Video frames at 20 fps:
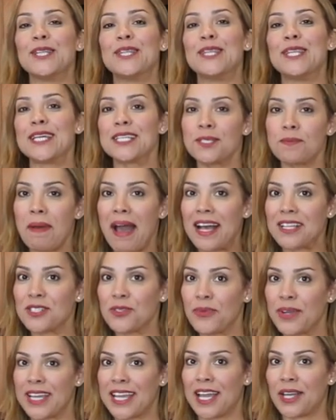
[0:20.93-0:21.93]
This past
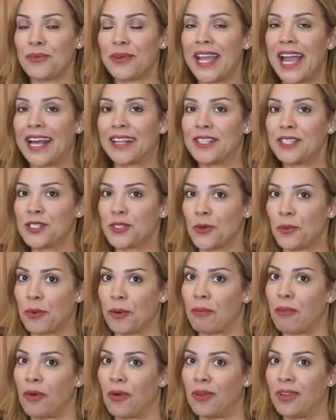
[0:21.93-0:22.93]
weekend we had the Super
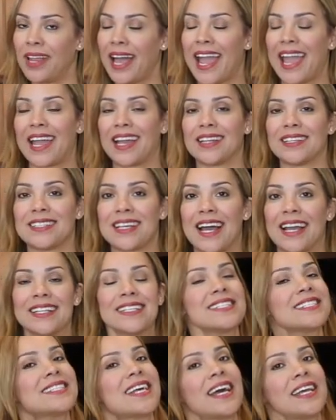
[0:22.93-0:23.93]
Bowl and I
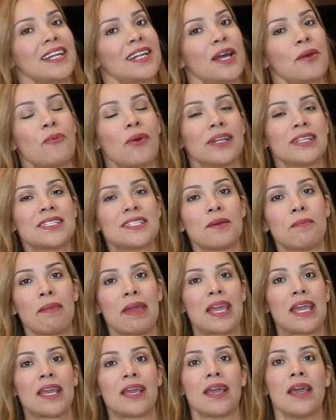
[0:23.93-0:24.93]
decided I wanted to
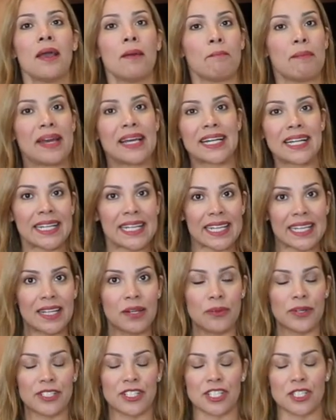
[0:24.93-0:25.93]
make
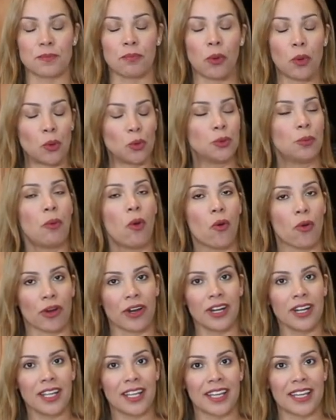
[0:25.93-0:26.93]
pernil, which is pulled
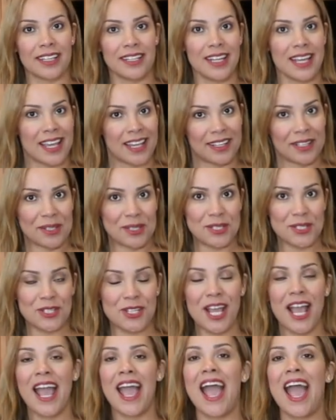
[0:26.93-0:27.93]
pork in English.
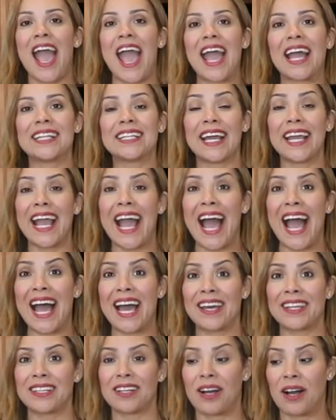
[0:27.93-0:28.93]
And I
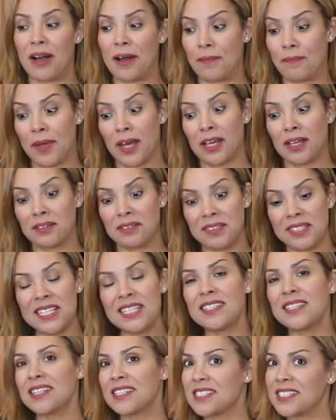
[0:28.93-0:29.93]
had a
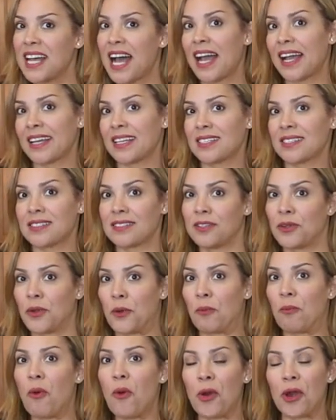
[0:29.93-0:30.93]
decent size,
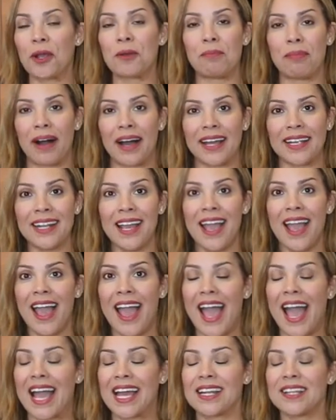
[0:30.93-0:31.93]
pork butt.
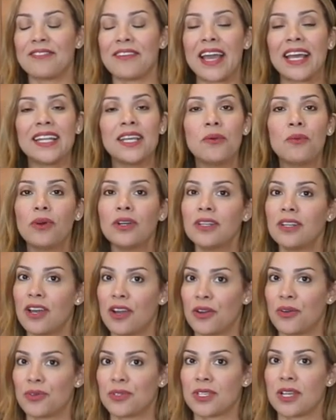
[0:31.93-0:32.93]
And if anyone
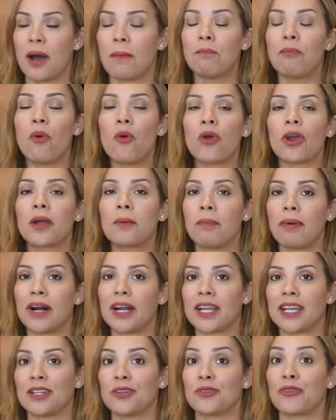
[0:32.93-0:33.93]
knows, a pork
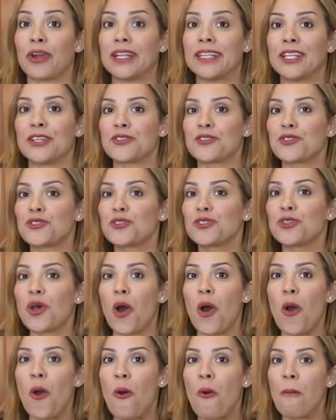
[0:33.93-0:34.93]
butt can render
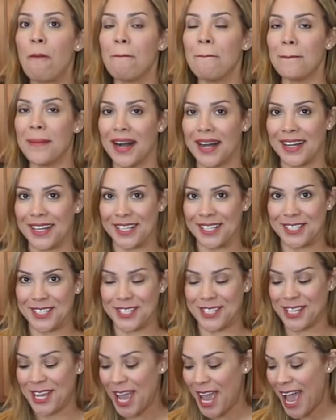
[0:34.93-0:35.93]
so
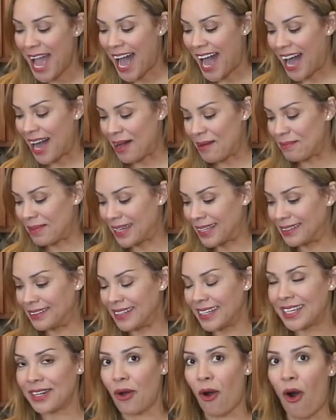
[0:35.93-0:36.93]
much. And
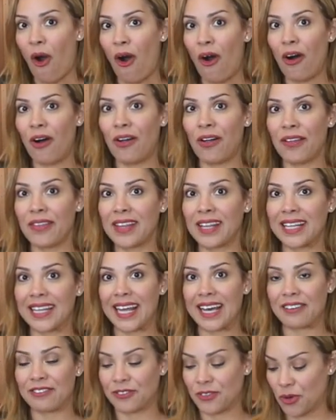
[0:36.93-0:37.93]
look at all the
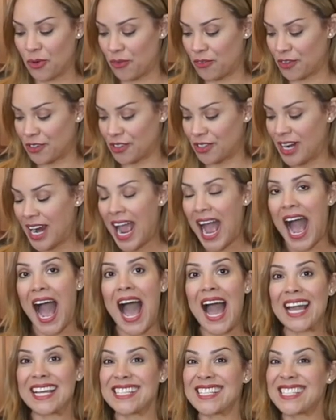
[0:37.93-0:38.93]
leftover
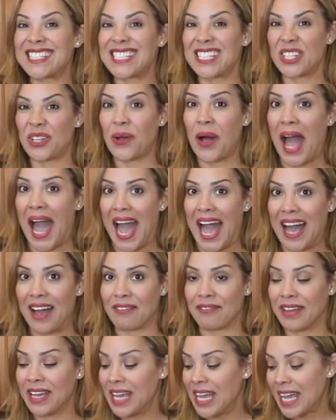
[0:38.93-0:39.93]
I still
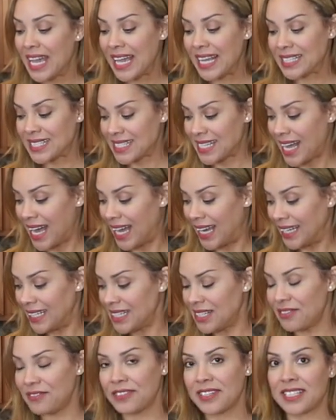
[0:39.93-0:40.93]
have. It's kind
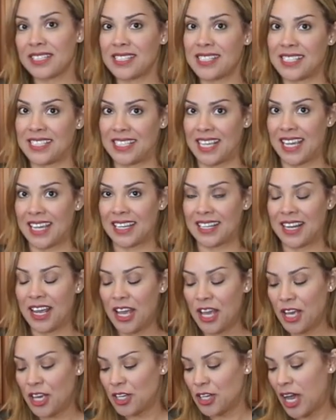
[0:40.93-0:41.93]
of insane.
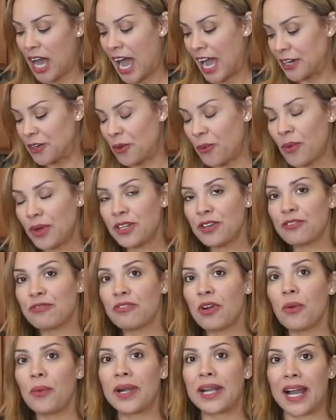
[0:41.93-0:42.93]
I don't want to
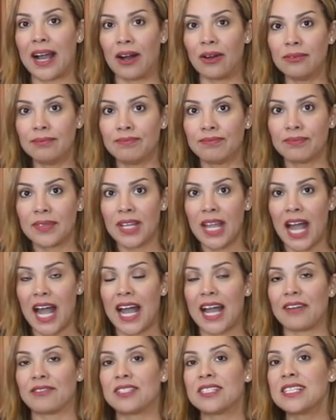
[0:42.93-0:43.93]
throw it out. I
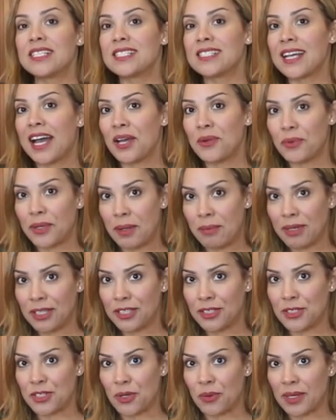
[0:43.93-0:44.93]
have to decide what I'm going
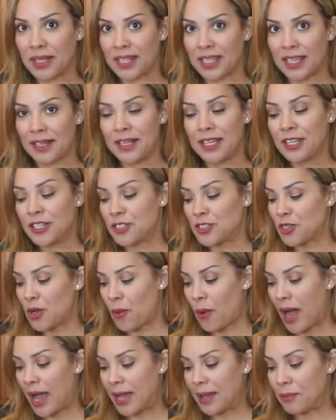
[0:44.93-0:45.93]
to do with it.
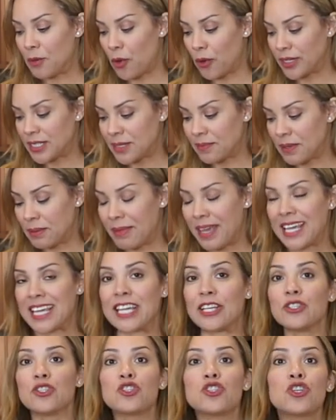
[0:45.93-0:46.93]
So I'm going to be
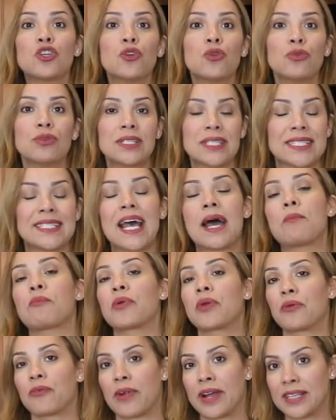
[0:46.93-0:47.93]
making two
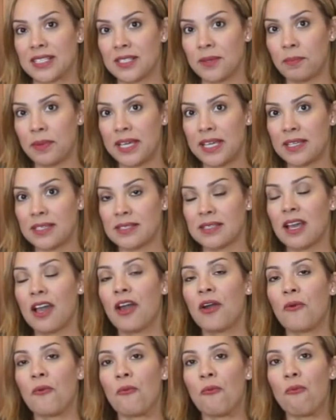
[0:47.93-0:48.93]
separate recipes.
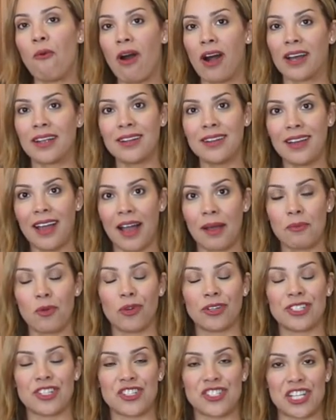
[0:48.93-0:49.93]
One I'm
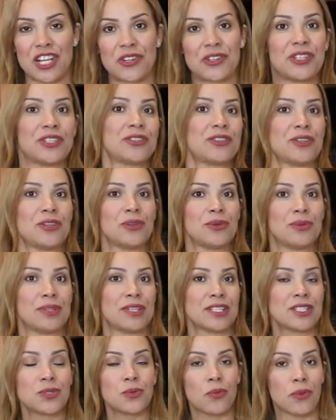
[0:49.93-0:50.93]
going to share with you
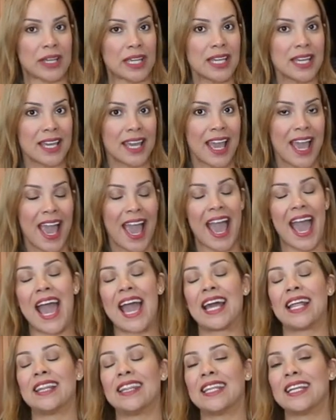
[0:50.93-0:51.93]
this week
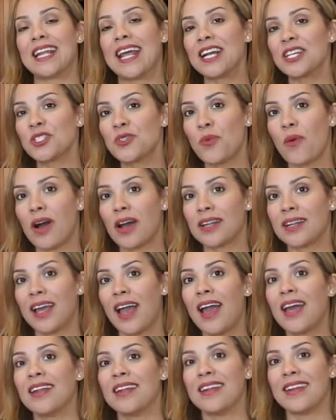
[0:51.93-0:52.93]
and the next one
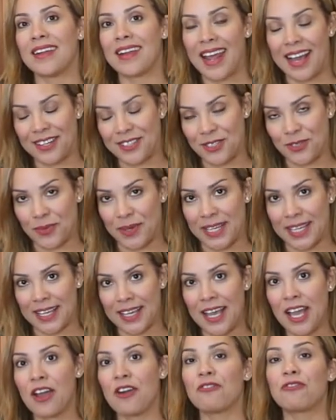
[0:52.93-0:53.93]
next
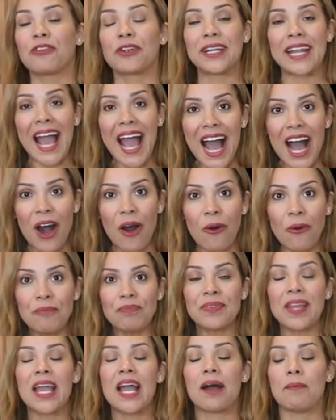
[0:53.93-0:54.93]
week. For
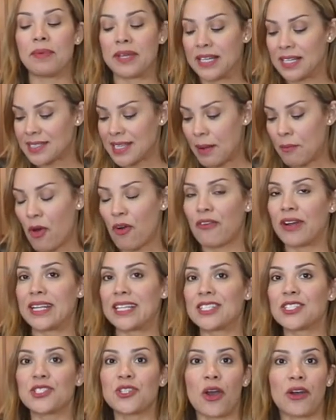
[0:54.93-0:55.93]
now, because I'm
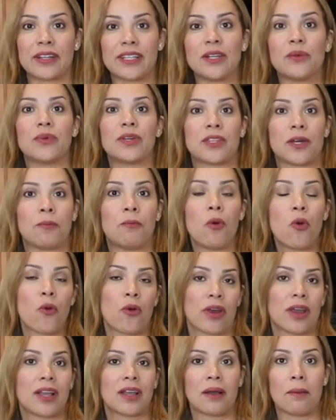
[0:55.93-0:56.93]
already starting with a
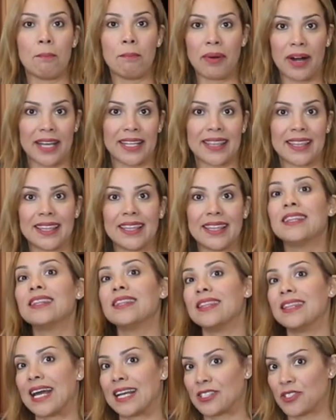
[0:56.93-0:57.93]
pork butt
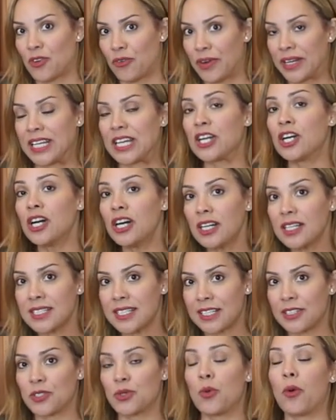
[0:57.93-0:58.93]
that's already cooked
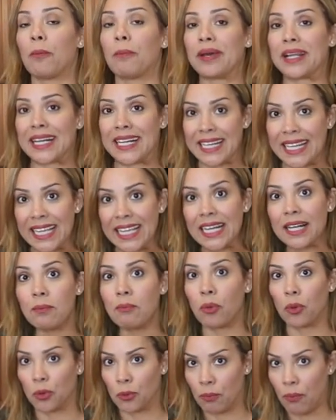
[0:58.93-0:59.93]
into a pernil,
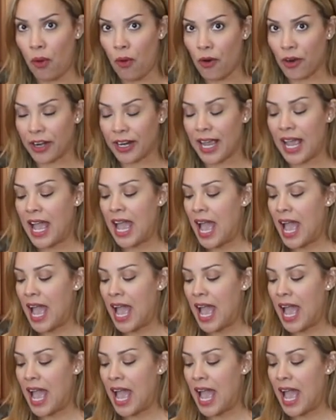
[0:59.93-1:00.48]
pulled pork,